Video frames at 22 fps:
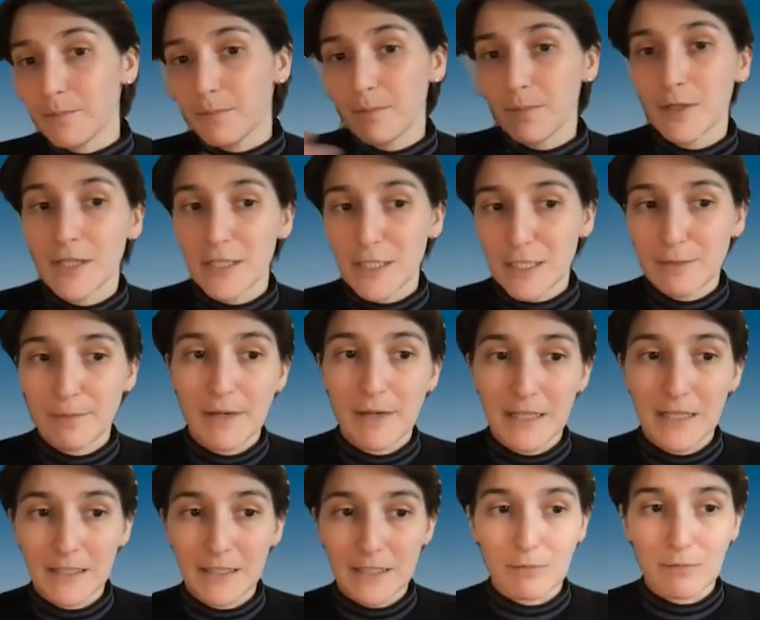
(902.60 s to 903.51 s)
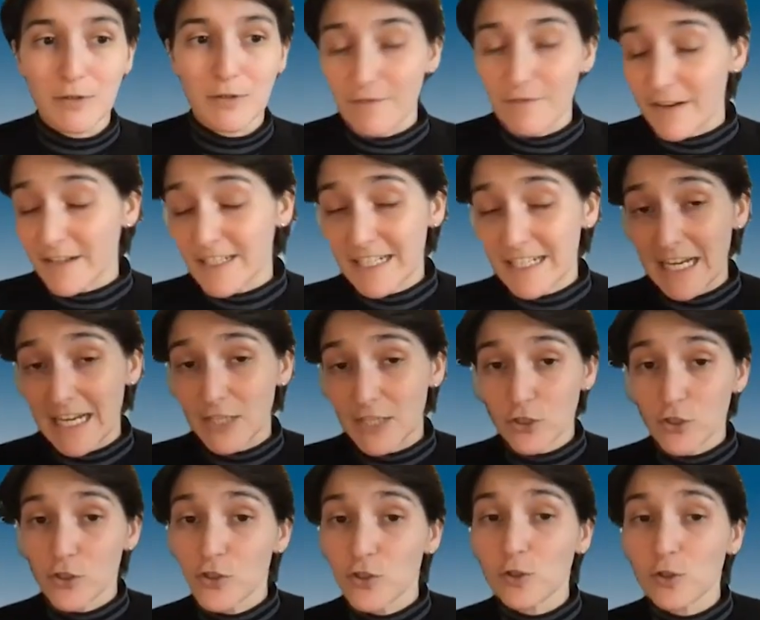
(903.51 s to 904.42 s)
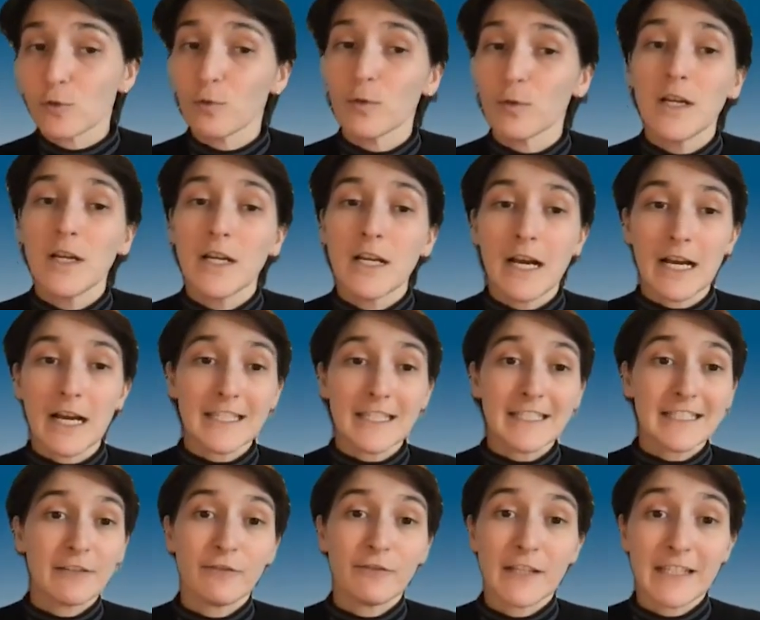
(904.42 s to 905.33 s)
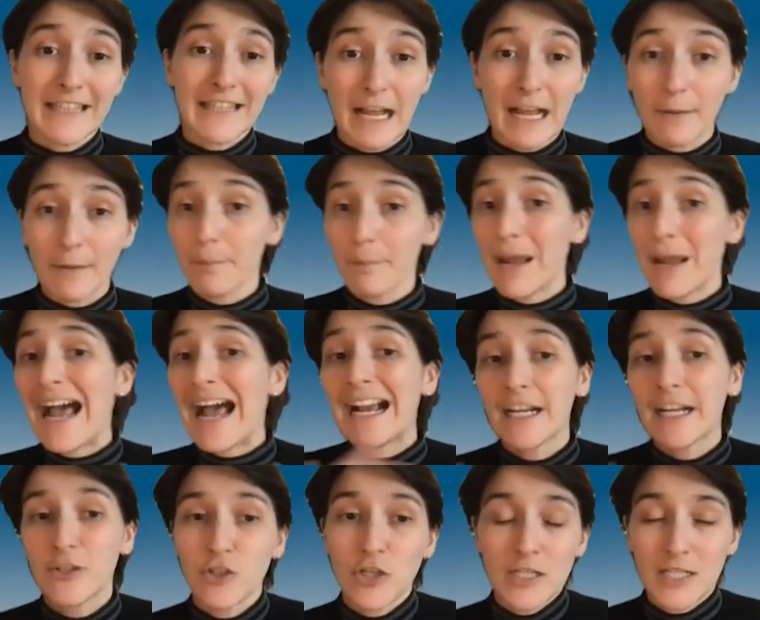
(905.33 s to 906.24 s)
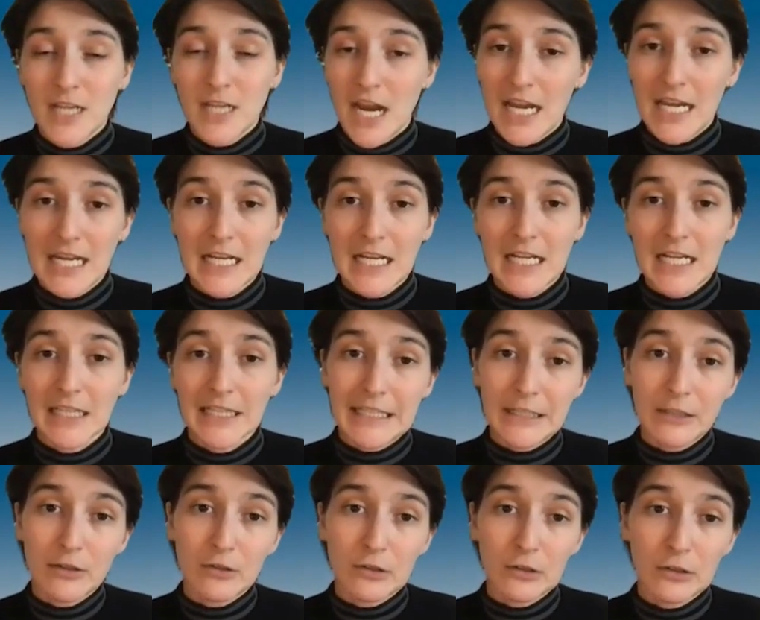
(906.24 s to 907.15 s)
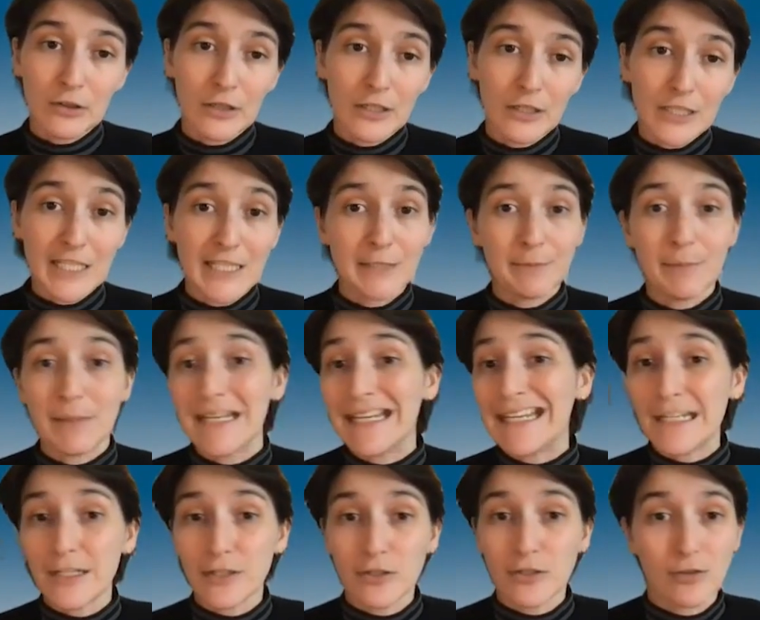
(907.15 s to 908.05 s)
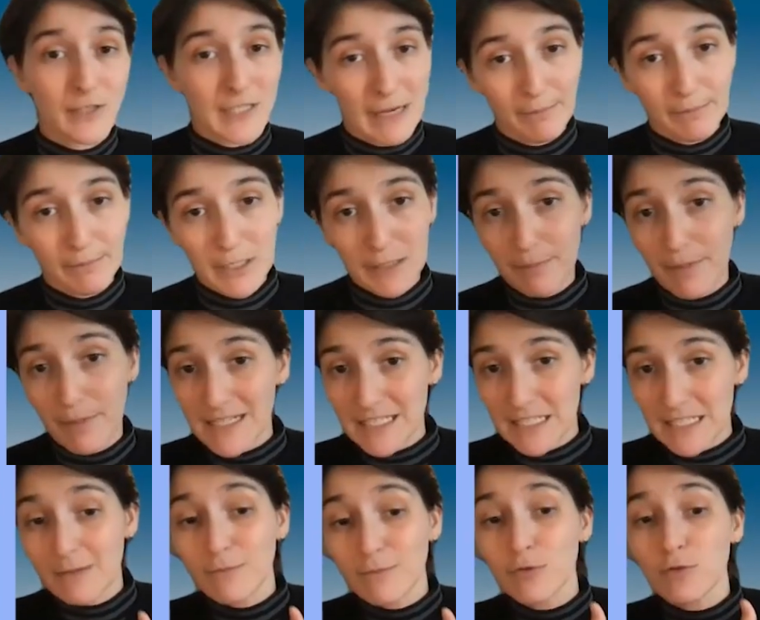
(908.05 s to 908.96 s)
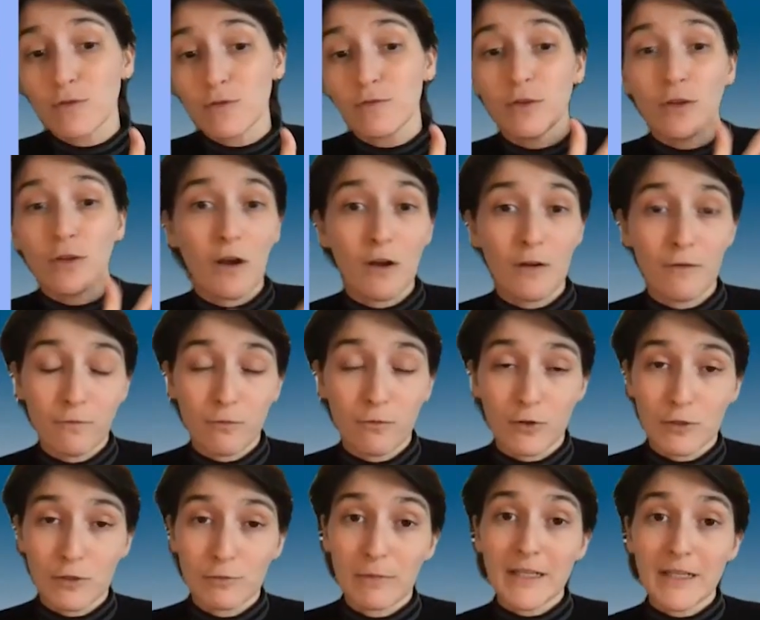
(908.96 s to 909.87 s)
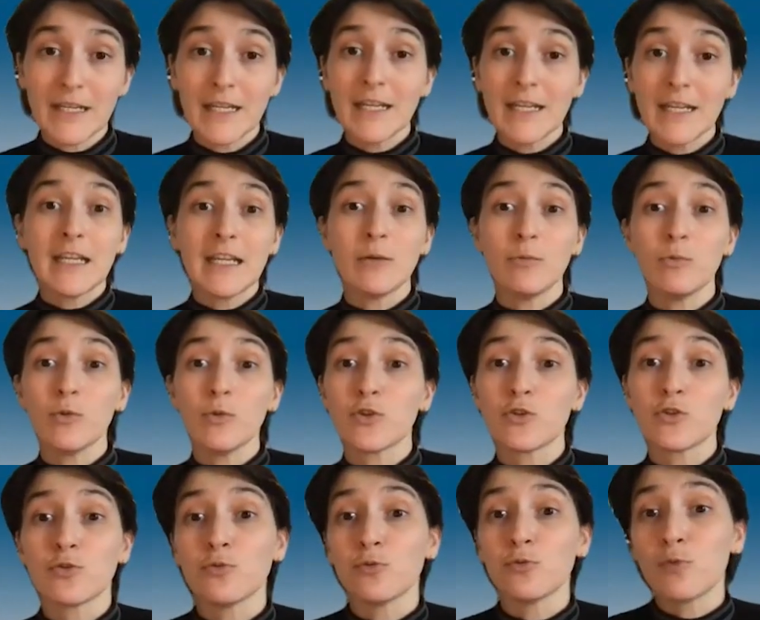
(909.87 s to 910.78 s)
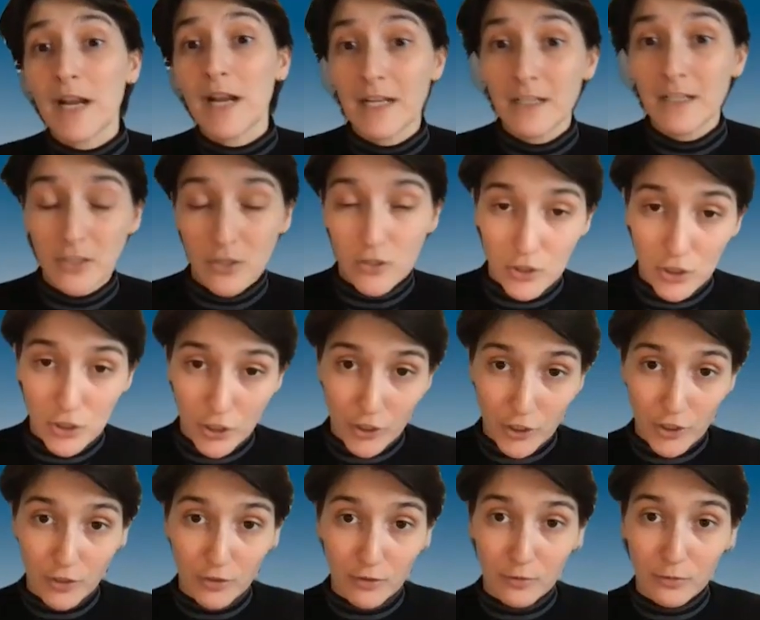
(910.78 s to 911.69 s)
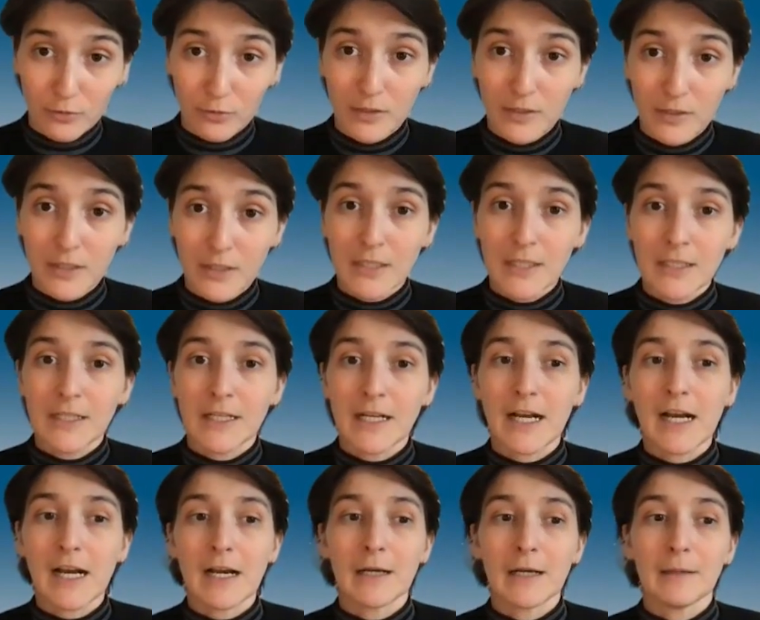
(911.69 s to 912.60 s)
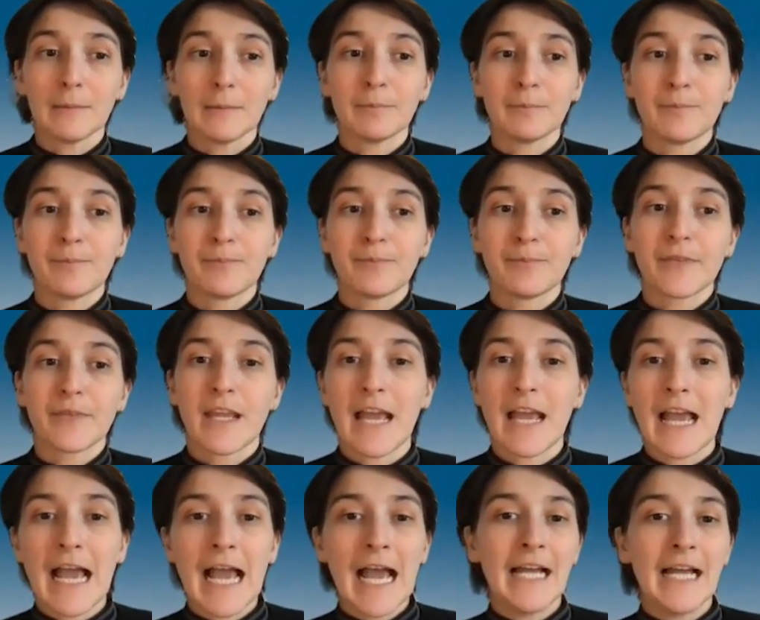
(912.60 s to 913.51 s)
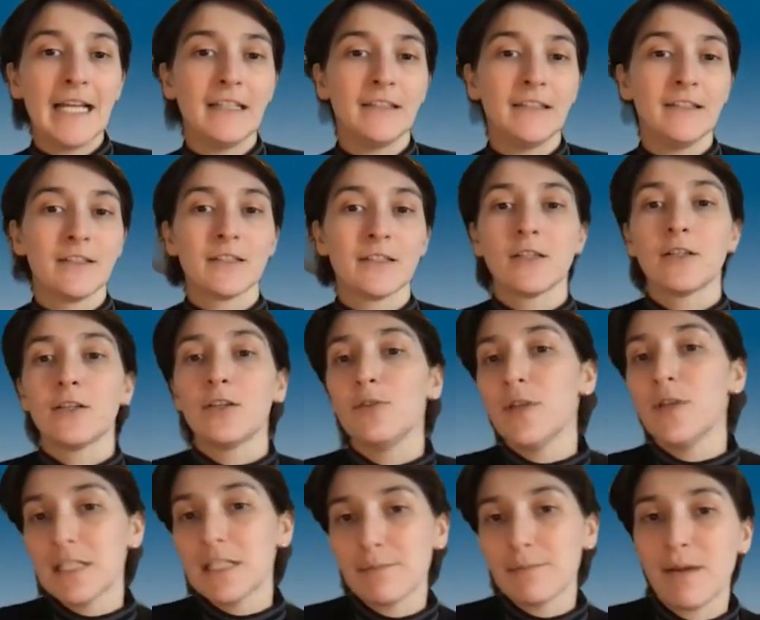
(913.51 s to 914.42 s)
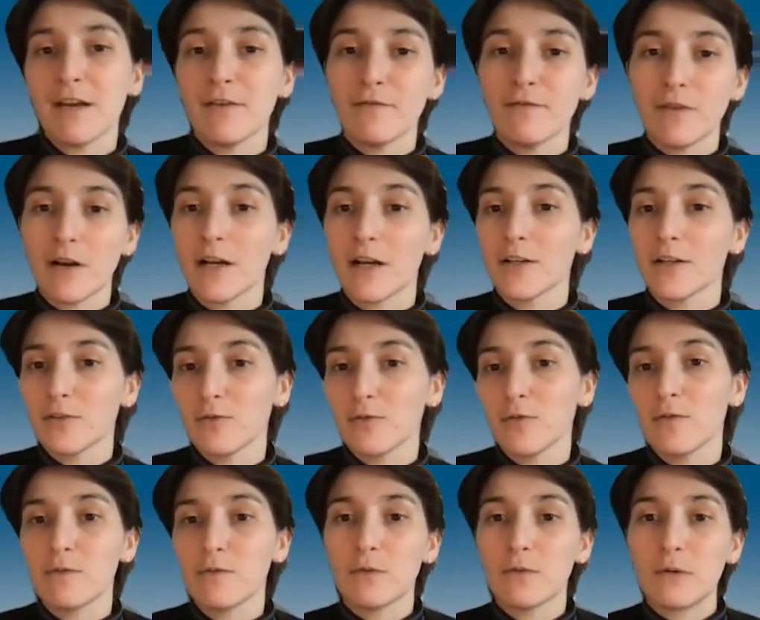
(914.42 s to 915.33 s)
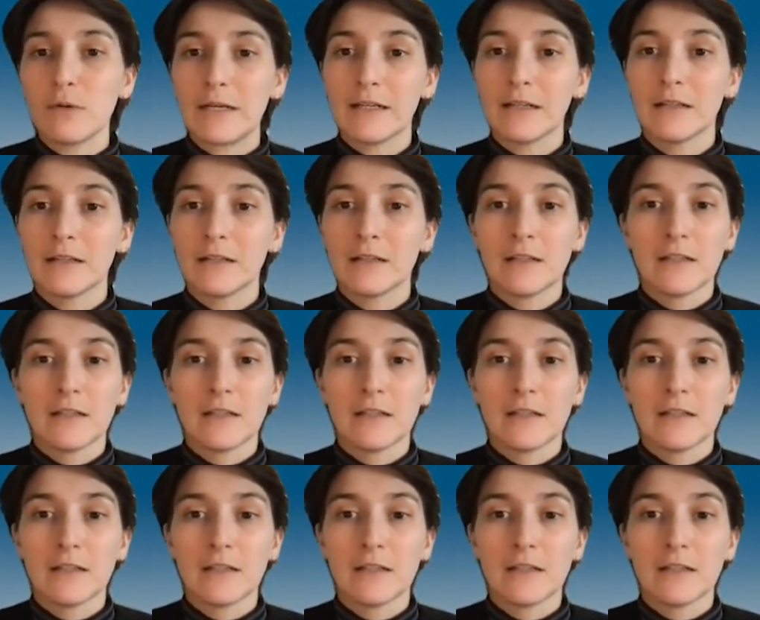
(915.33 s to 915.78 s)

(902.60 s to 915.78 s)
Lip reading: participate in some investigation. So stuff like that. Package containing illegal goods has been intercepted by some sort of law enforcement. It was directed to you, and you need to pay a fine to avoid